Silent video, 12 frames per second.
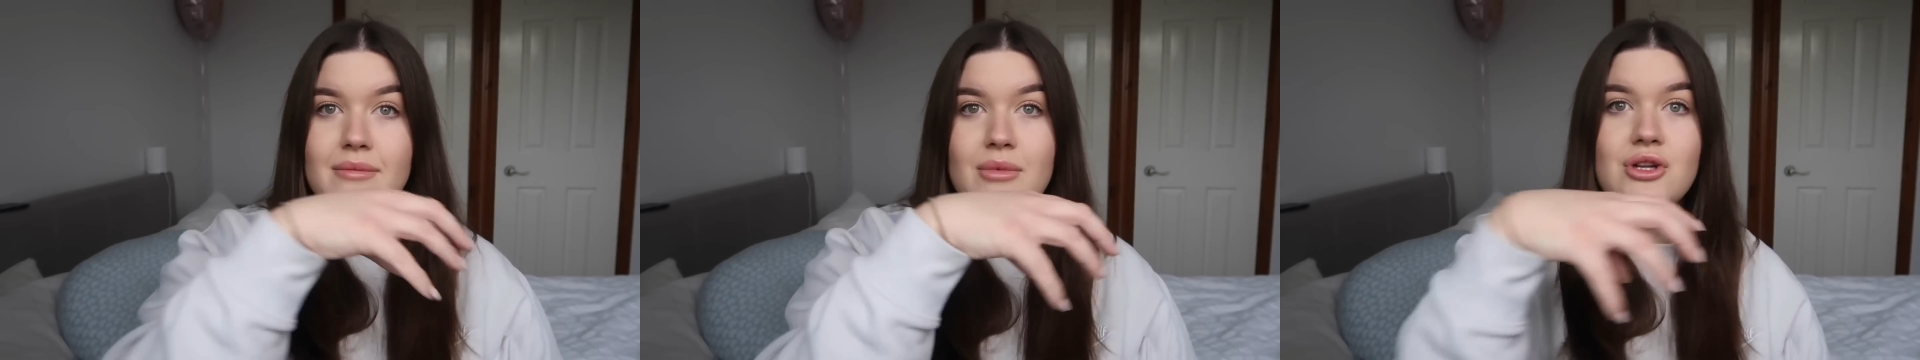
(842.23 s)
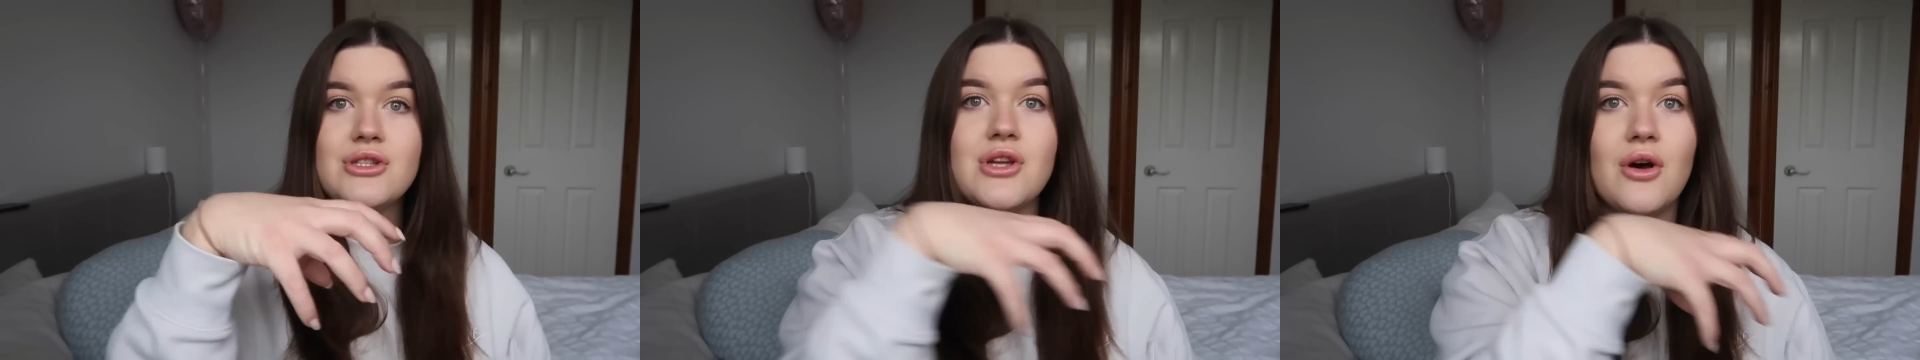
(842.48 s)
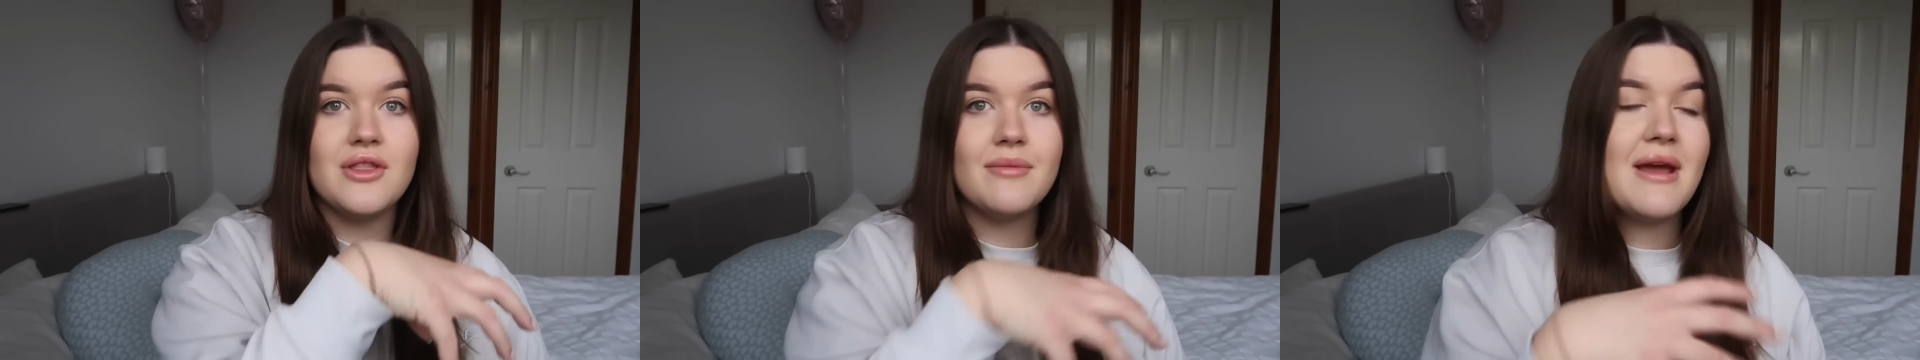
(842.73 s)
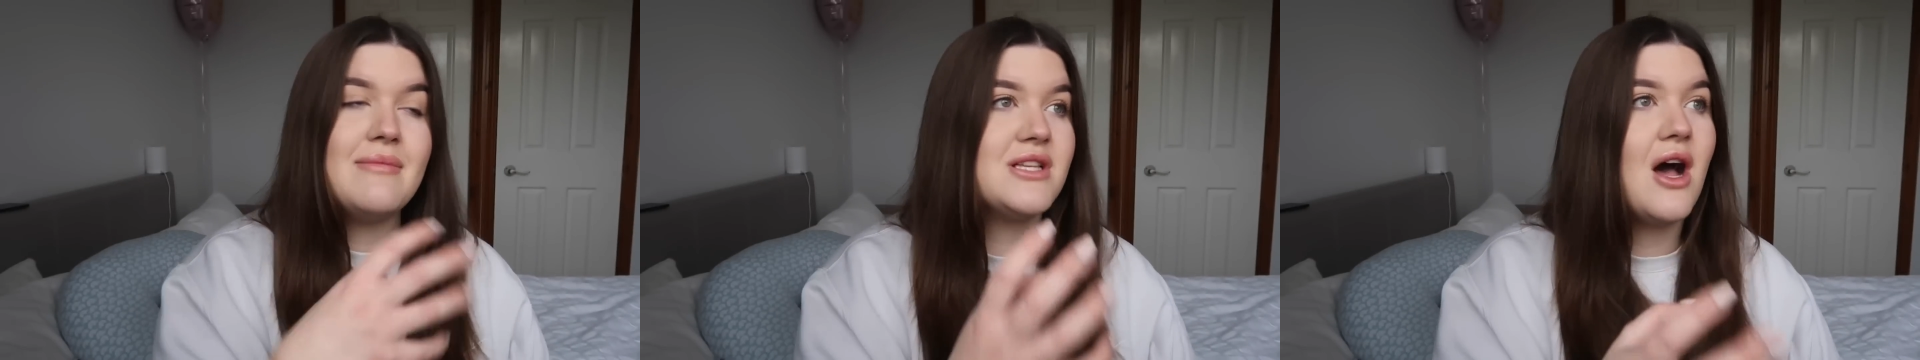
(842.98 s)
monitor on the
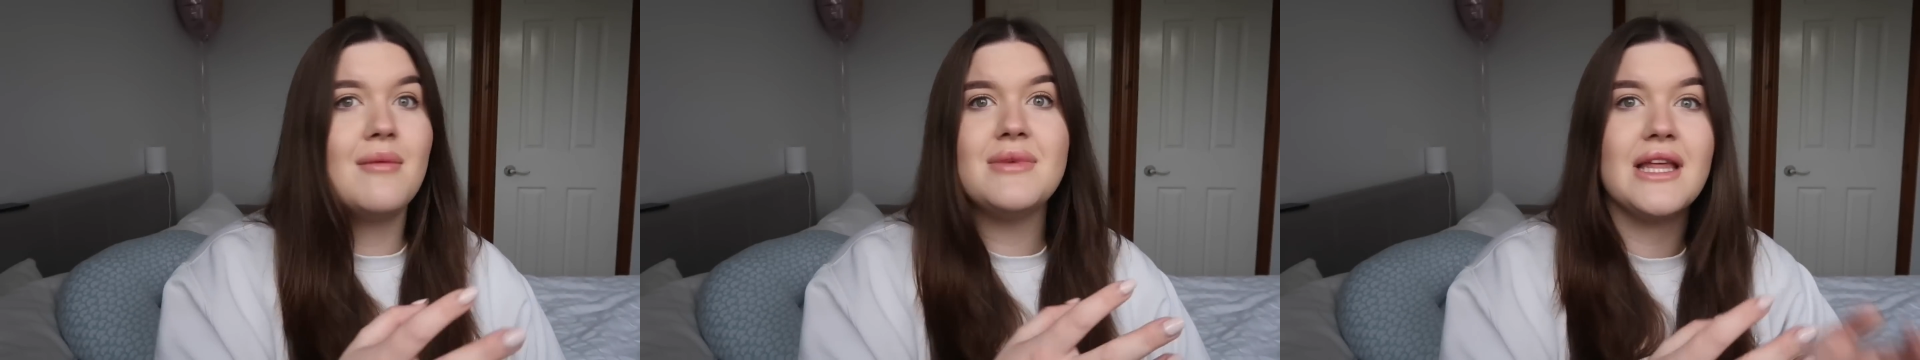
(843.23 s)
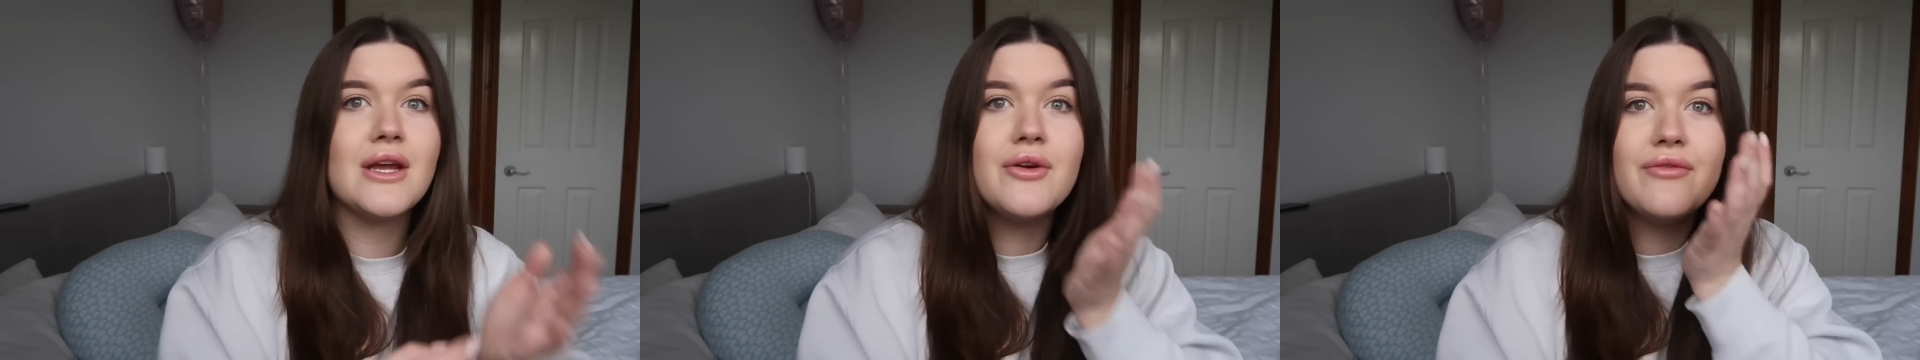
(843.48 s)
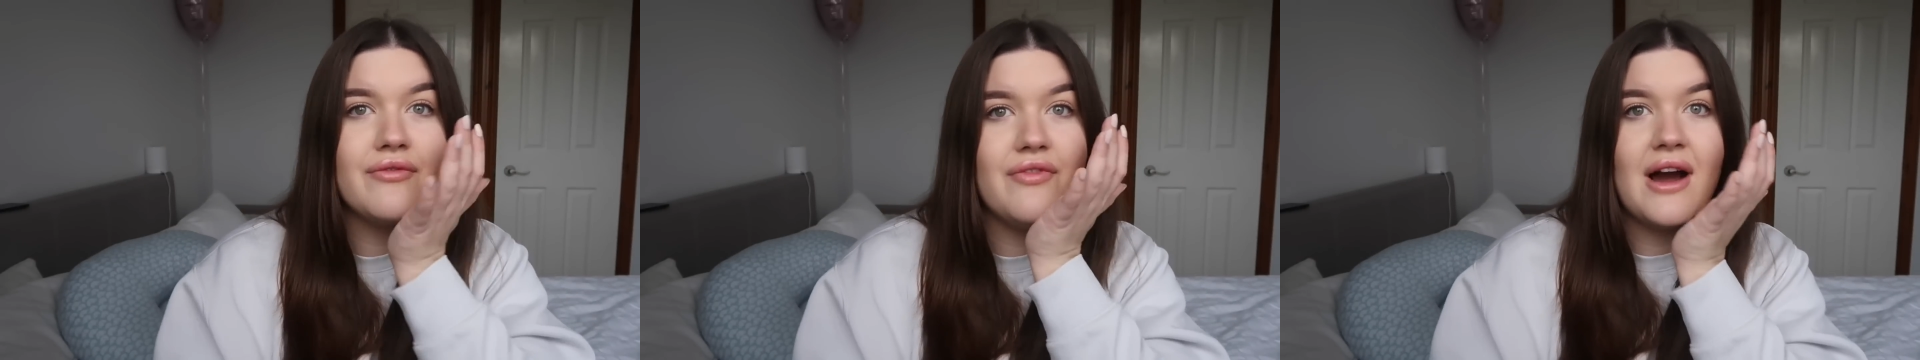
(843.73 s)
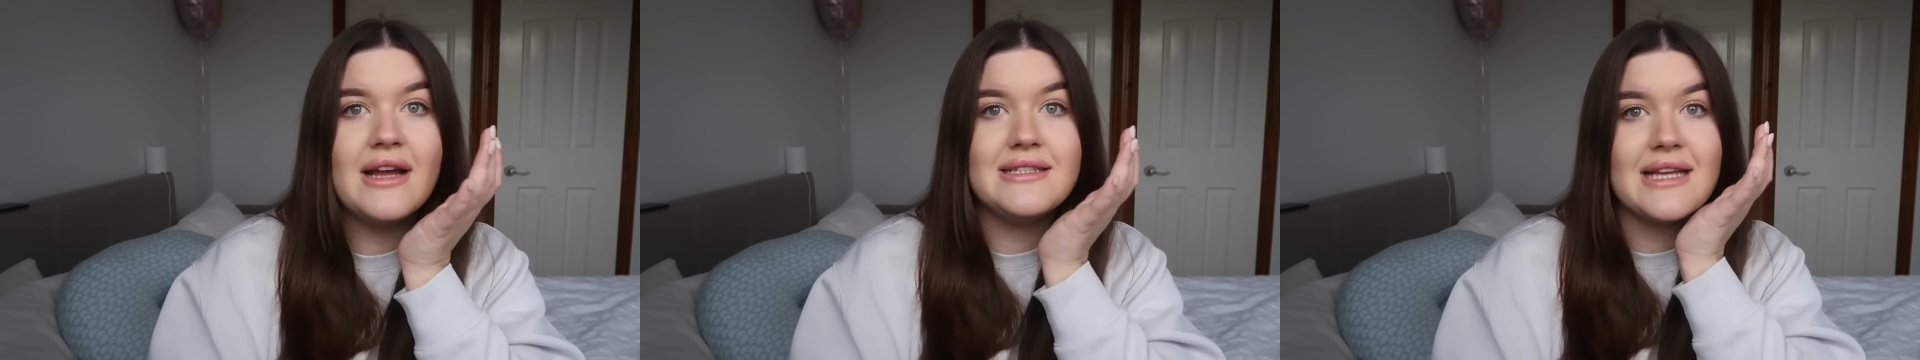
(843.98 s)
baby's heartbeat, they couldn't find